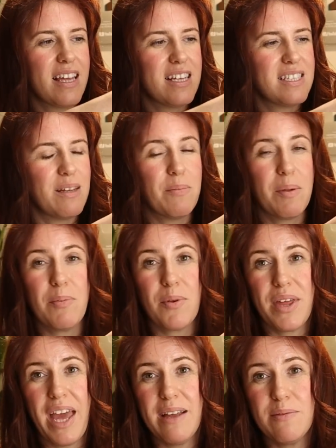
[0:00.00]
Some
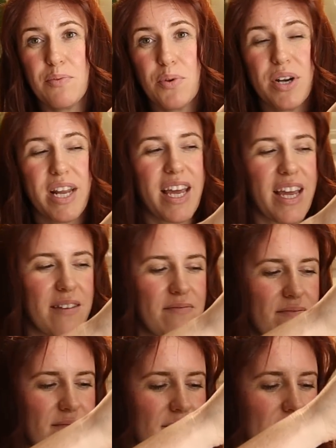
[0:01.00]
people get pretty
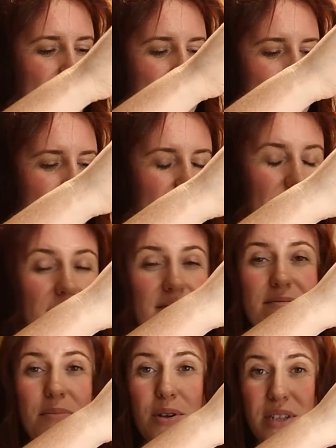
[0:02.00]

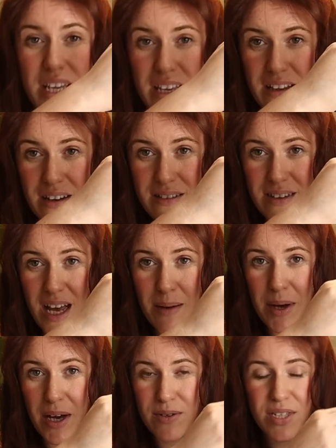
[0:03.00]
particular
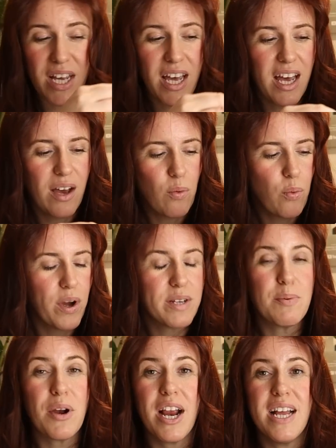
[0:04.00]
about
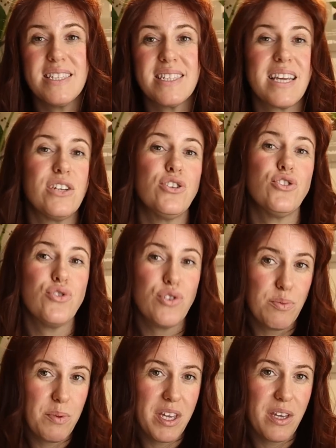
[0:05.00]
what brands they
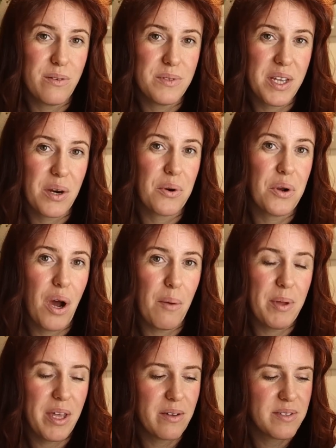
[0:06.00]
should be using or not
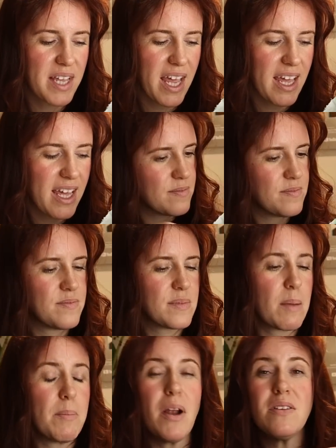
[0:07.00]
be using.
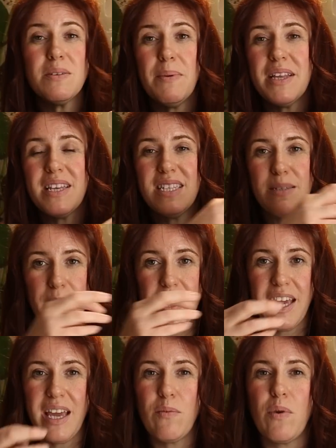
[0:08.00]
But ultimately
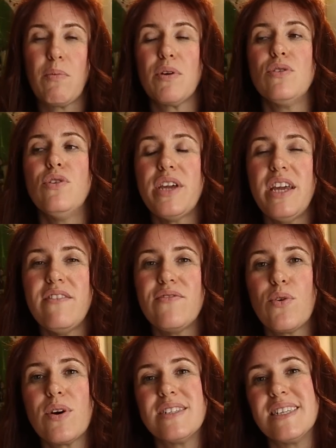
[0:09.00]
speaking, what we're looking
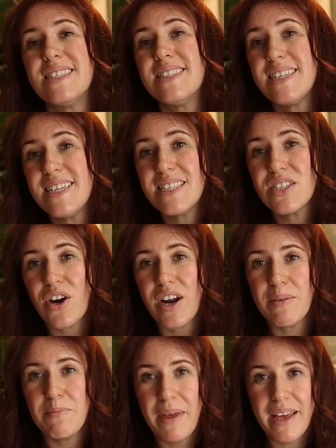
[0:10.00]
for is a seed
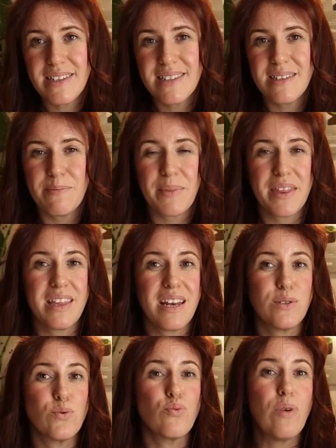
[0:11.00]
starting mix, something that
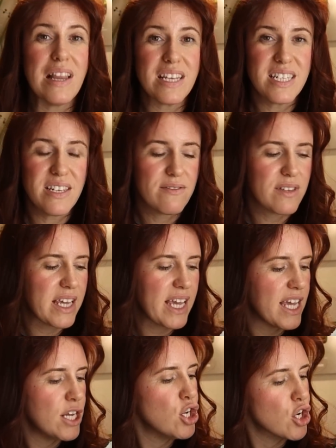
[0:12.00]
is relatively
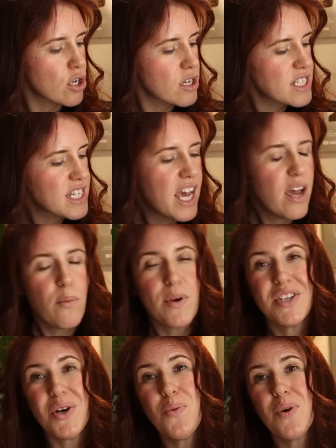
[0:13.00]
inert.
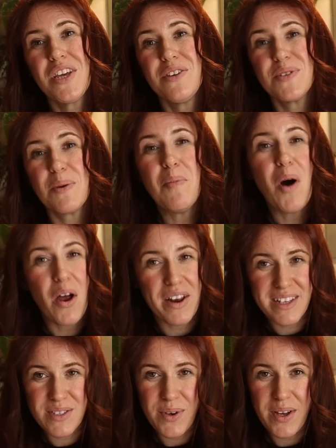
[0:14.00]
We don't want to use a
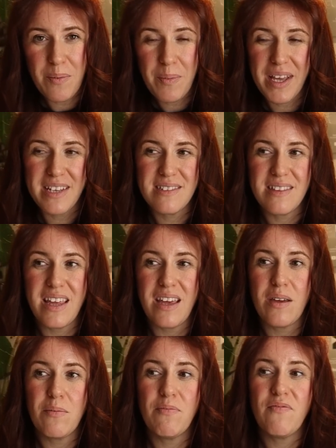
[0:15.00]
potting soil because
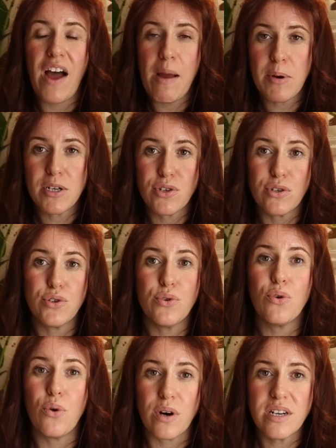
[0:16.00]
the fibers are too
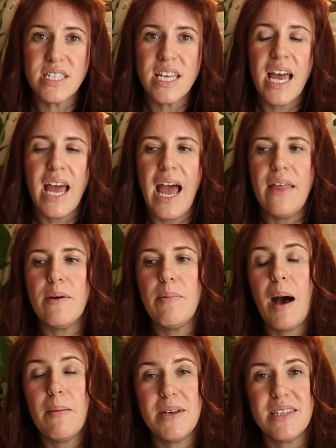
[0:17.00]
coarse and the
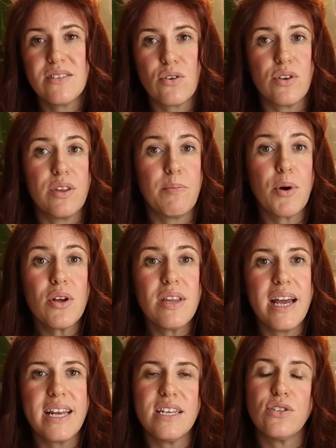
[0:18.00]
pumice or the
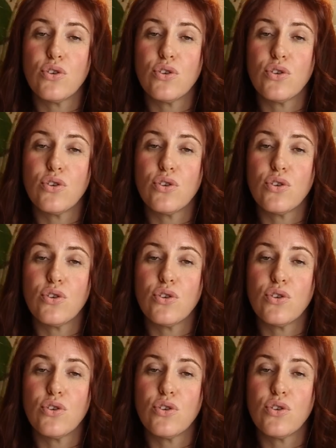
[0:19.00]
perlite is